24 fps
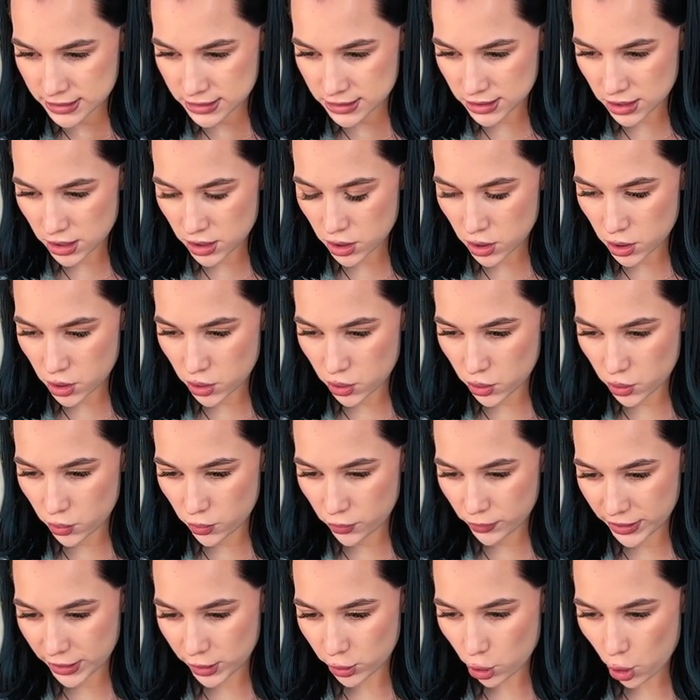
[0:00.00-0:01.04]
So
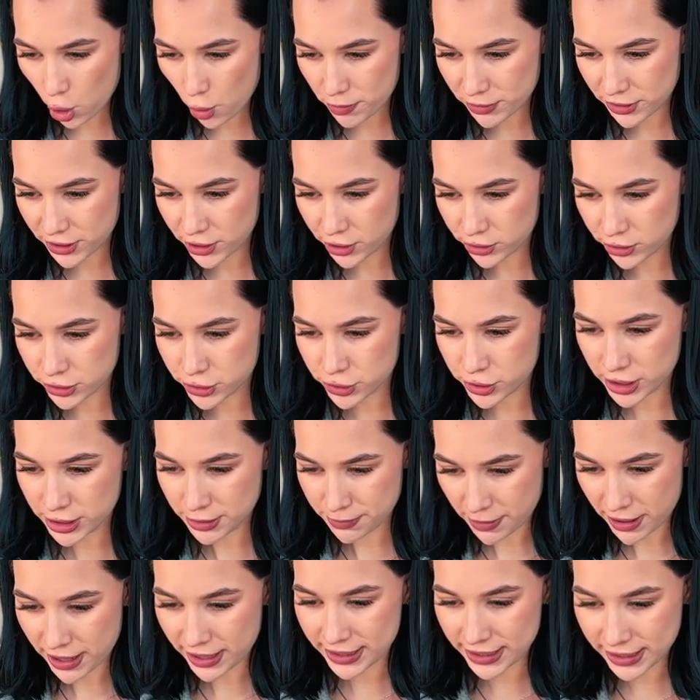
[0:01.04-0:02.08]
we're gonna open here trade
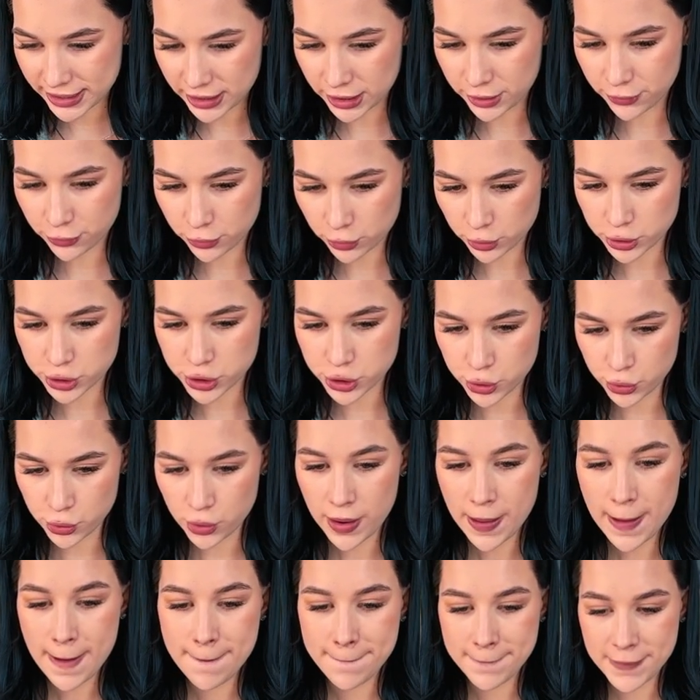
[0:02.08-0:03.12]
buy again for 2
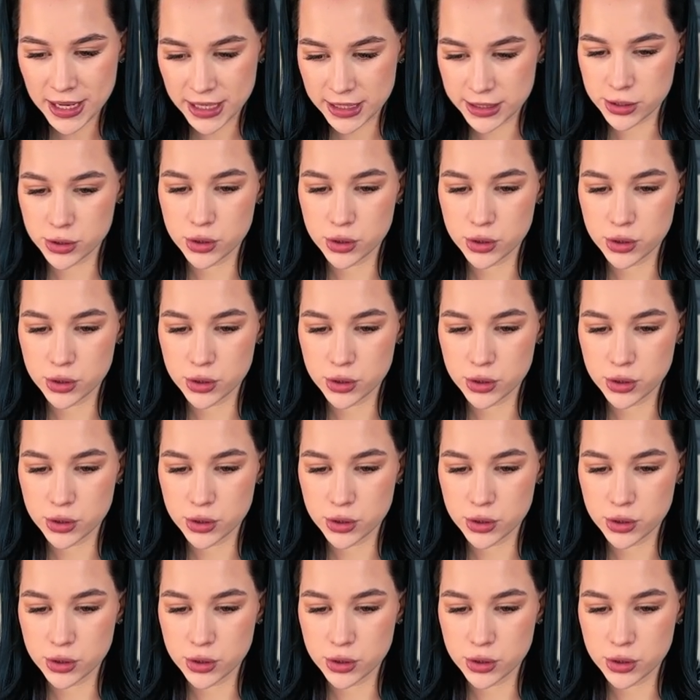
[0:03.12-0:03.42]
minutes.